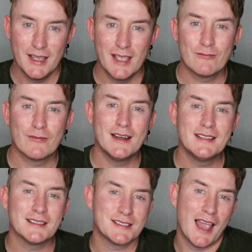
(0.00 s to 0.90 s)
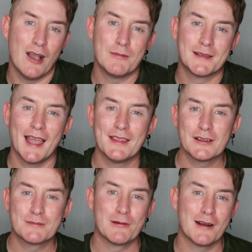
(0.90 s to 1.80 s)
It really does help get
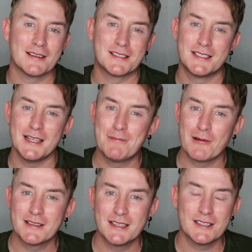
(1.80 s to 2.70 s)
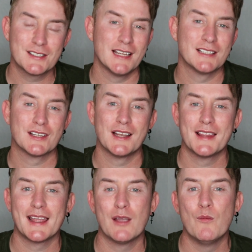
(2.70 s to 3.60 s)
those products deeper into the skin so
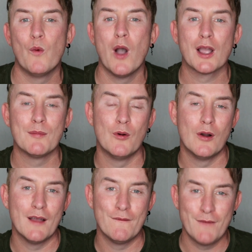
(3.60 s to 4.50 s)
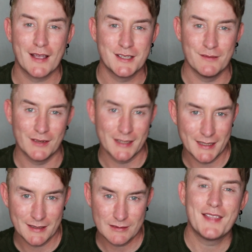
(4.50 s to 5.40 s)
that they can work more
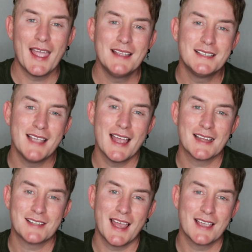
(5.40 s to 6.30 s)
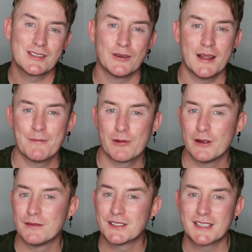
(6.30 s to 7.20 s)
effectively. The ATS airshot
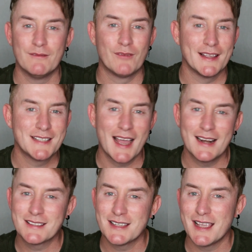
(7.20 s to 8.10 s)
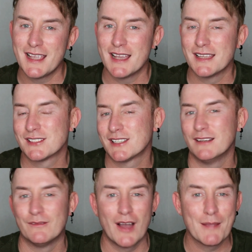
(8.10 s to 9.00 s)
improves skin vitality,
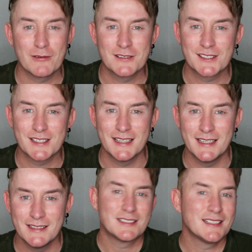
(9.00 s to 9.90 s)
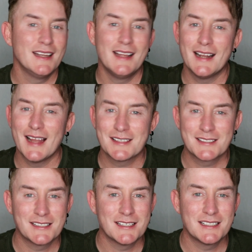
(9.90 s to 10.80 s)
skin vibrancy, skin
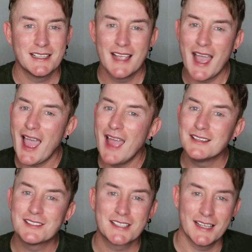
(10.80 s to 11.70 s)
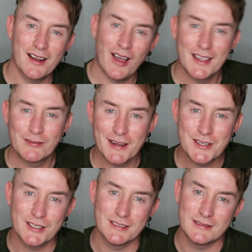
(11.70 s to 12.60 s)
elasticity, and skin
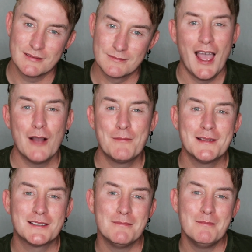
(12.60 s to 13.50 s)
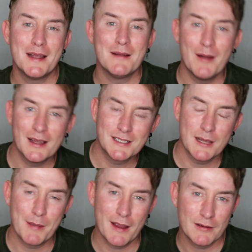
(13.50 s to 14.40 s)
hydration, helping to minimize
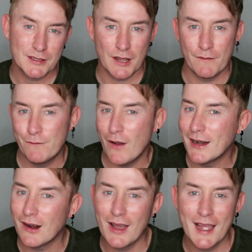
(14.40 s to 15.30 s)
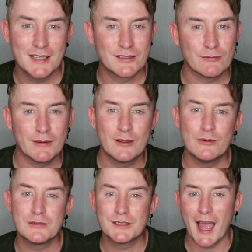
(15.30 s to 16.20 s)
the appearance of fine lines,
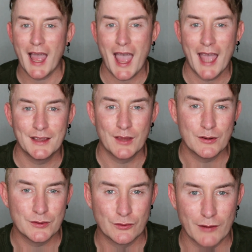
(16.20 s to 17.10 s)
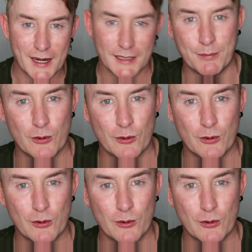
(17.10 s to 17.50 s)
wrinkles, and those dreaded